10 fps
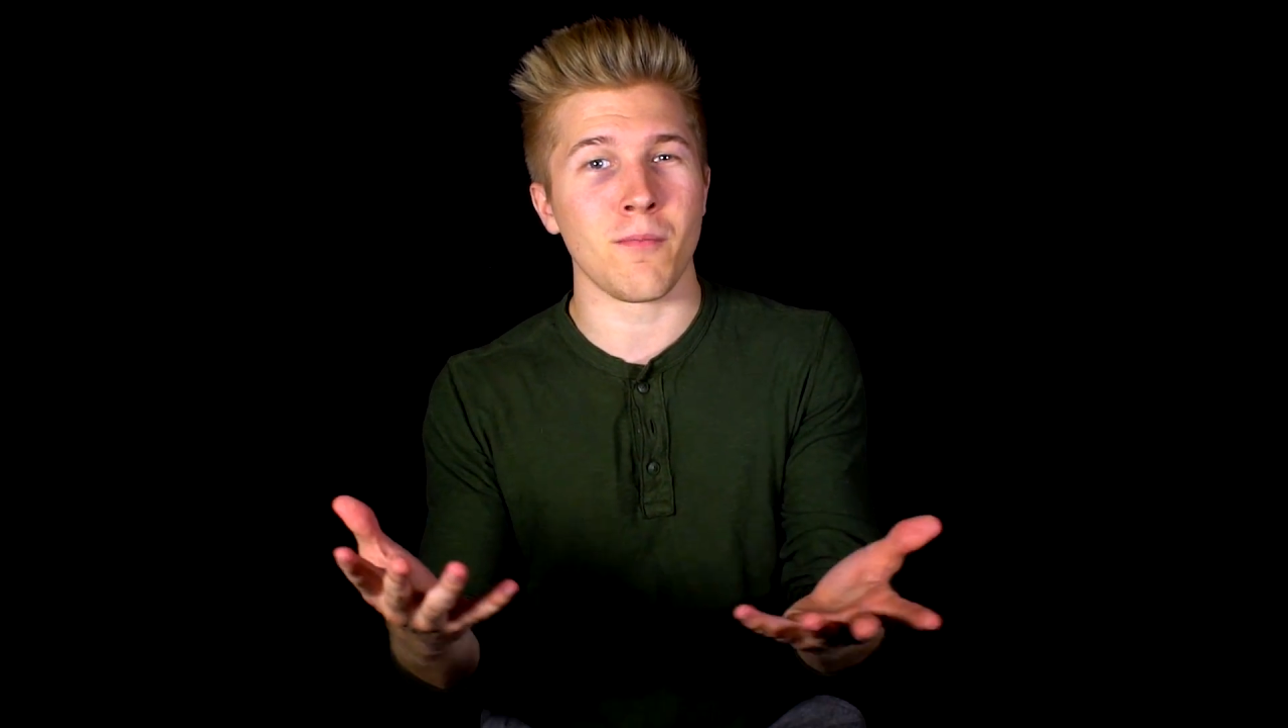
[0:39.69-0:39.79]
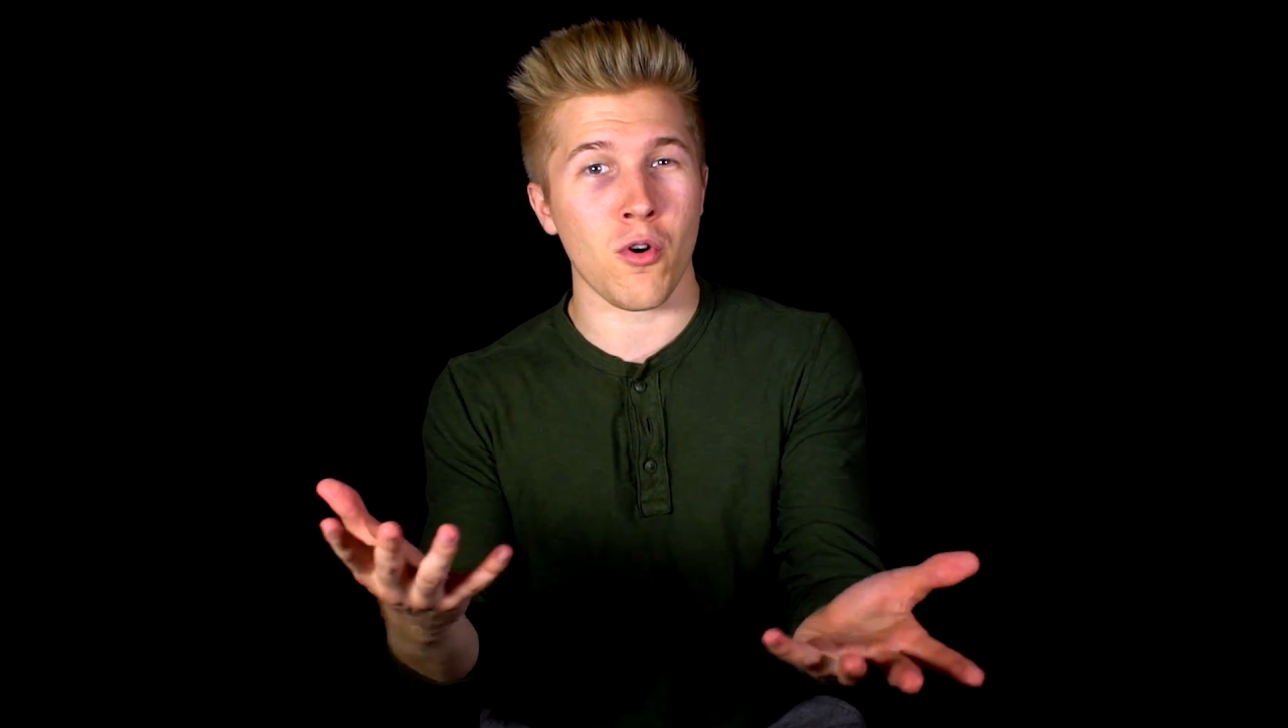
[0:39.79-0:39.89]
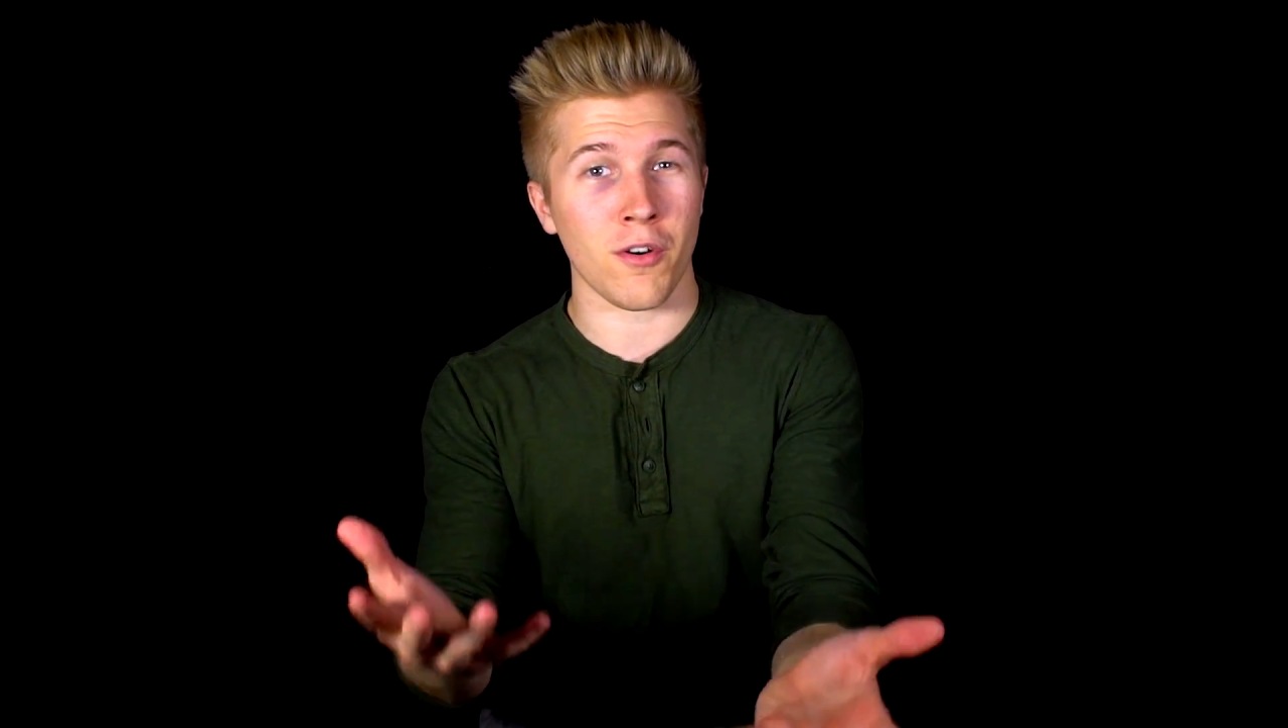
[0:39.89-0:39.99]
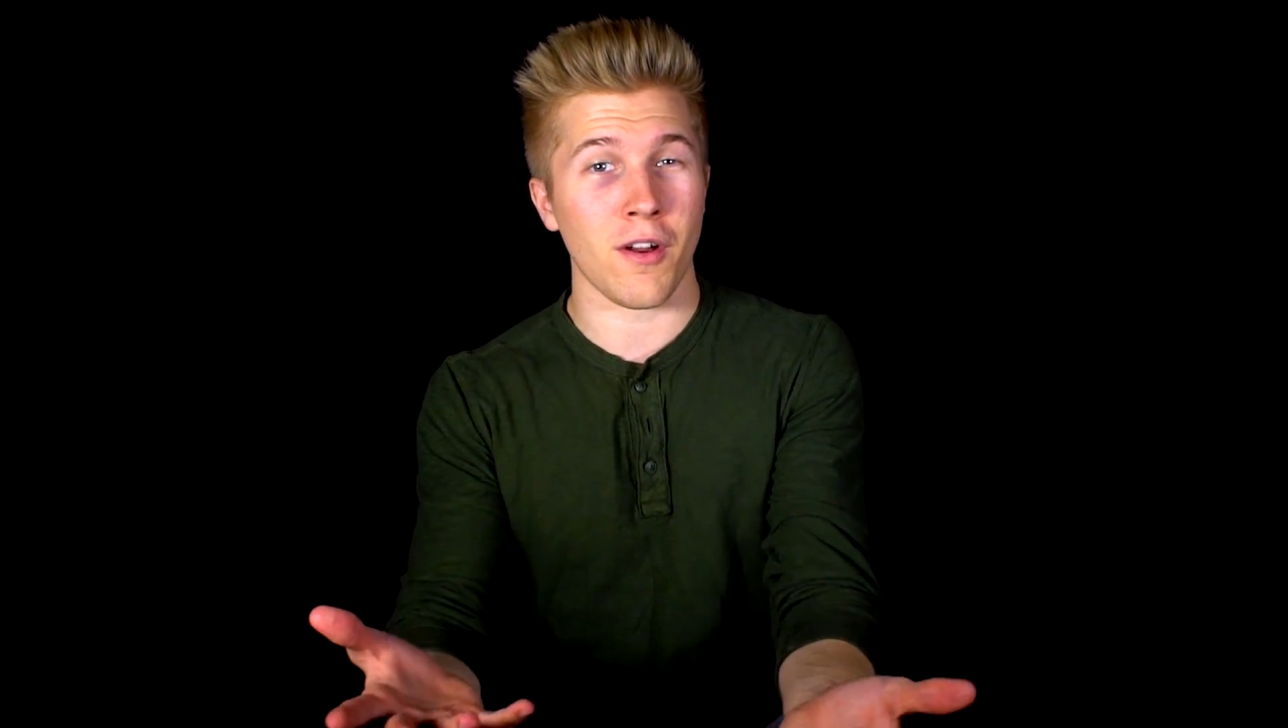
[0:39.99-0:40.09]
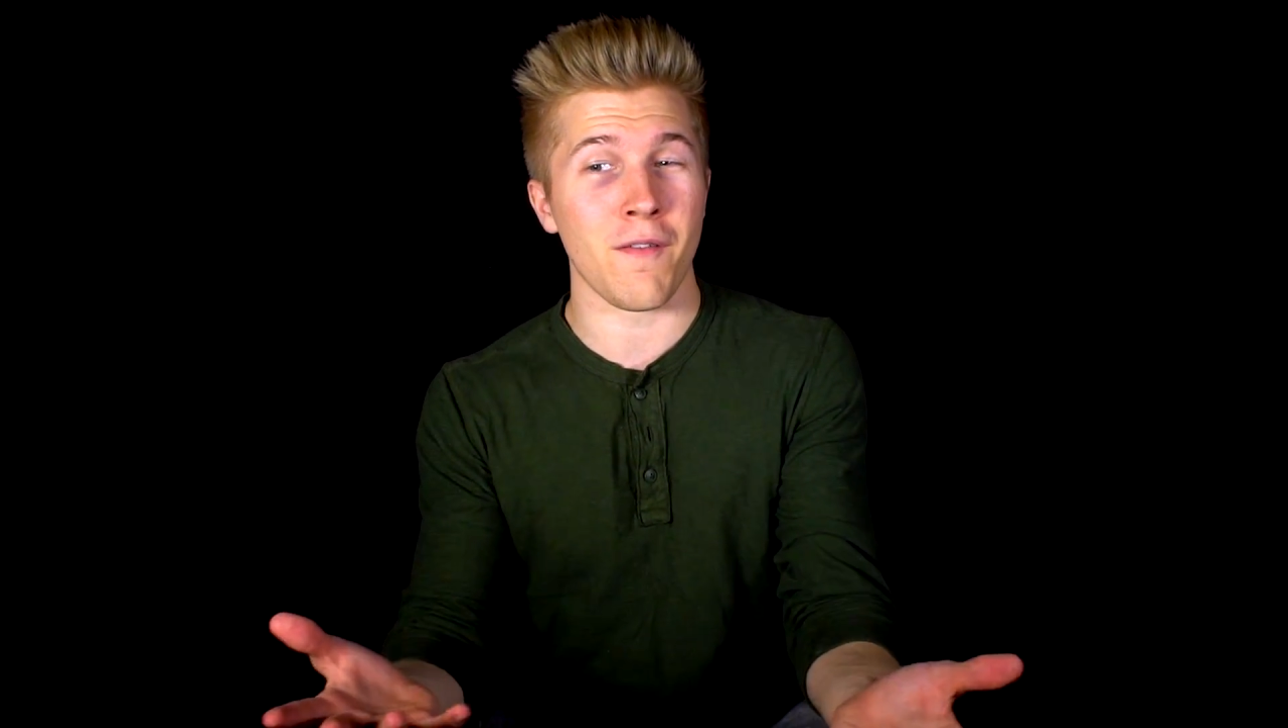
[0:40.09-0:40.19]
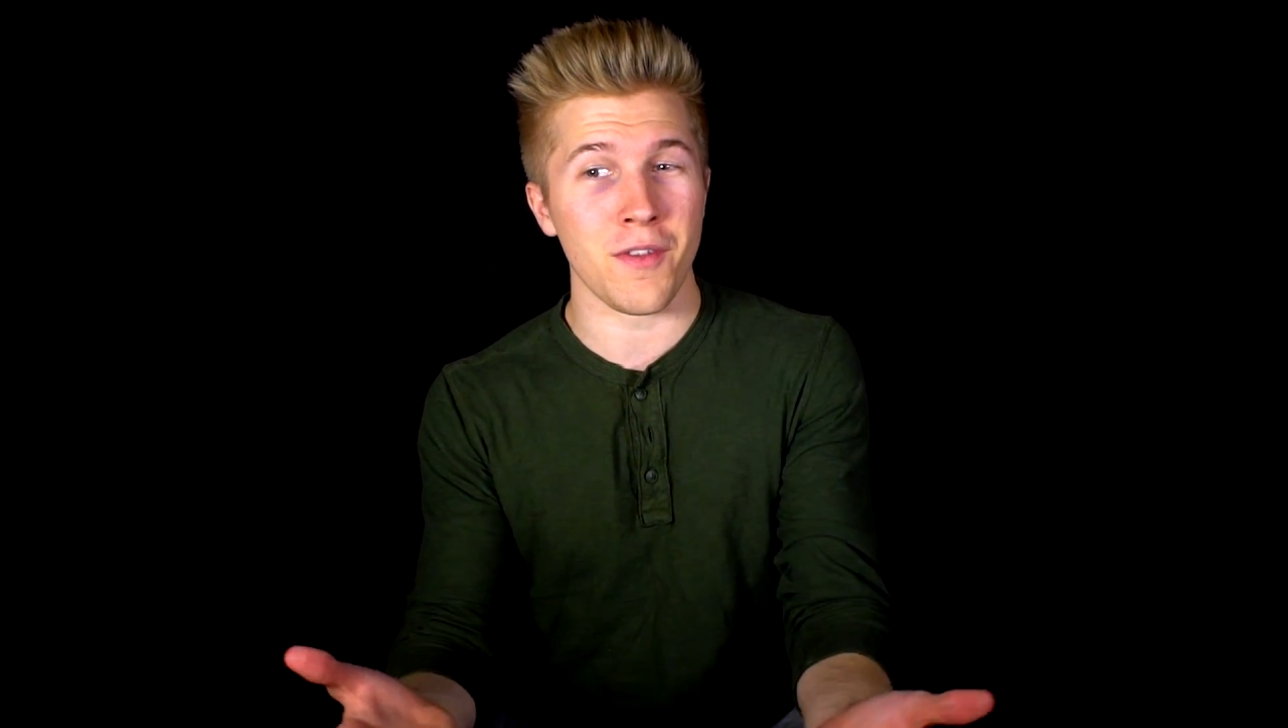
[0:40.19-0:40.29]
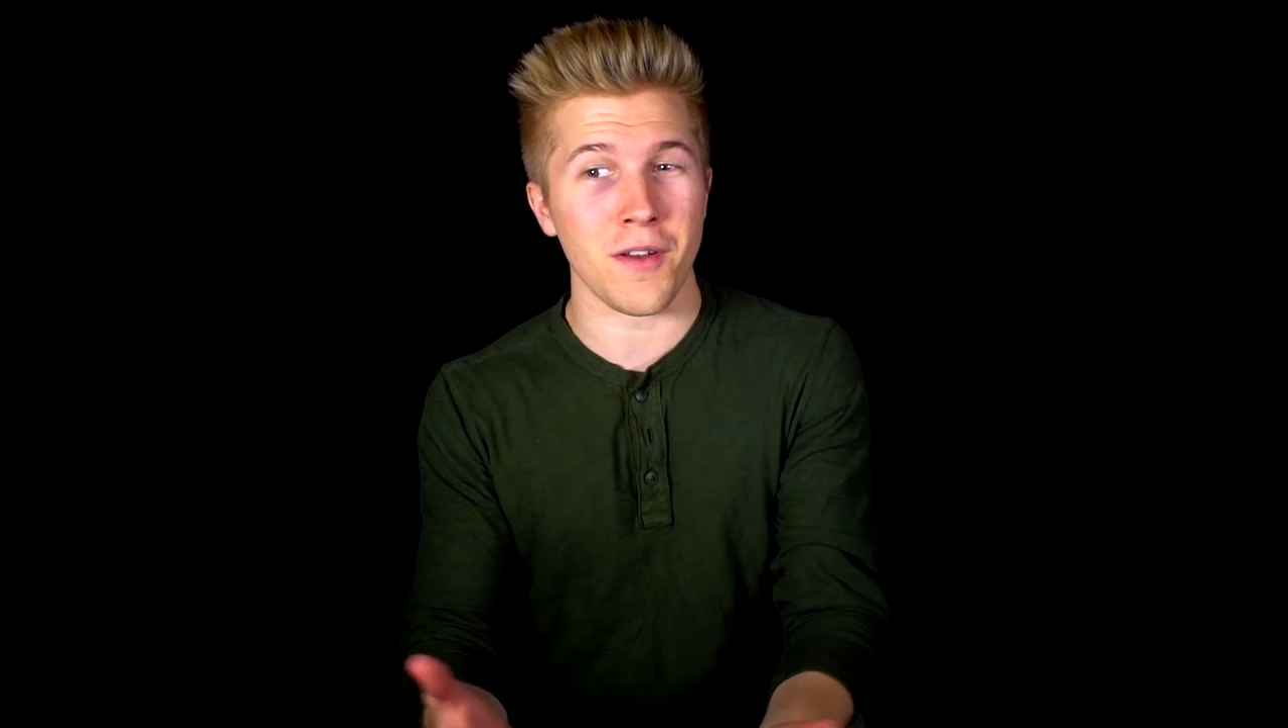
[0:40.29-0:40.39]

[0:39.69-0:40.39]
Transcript: more of